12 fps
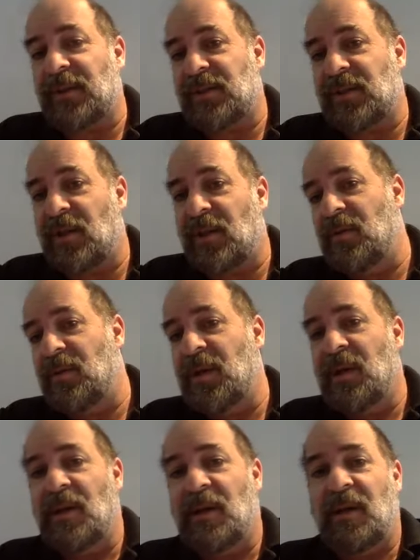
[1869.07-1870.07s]
So
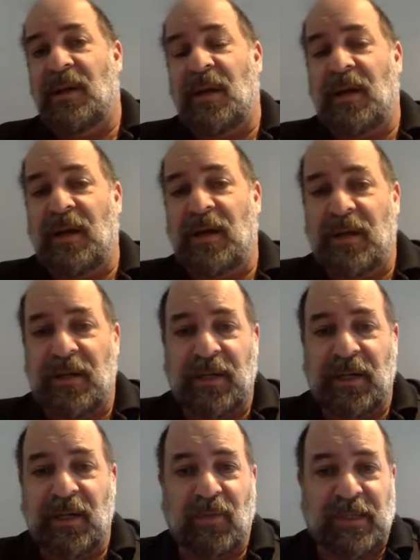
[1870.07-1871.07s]

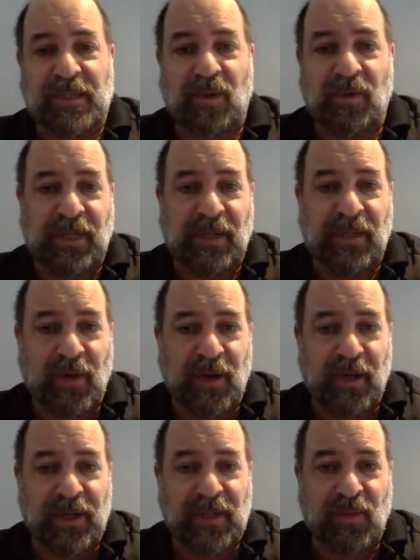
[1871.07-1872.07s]
what's currently in
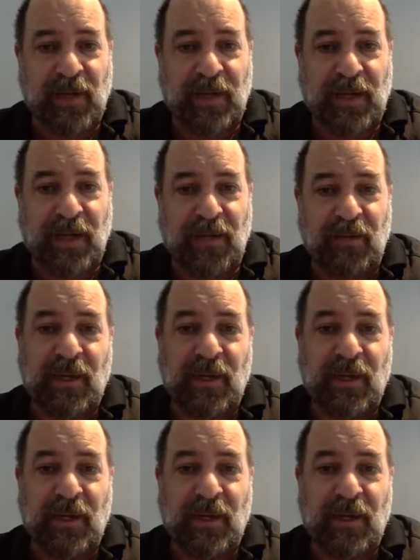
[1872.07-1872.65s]
progress right now.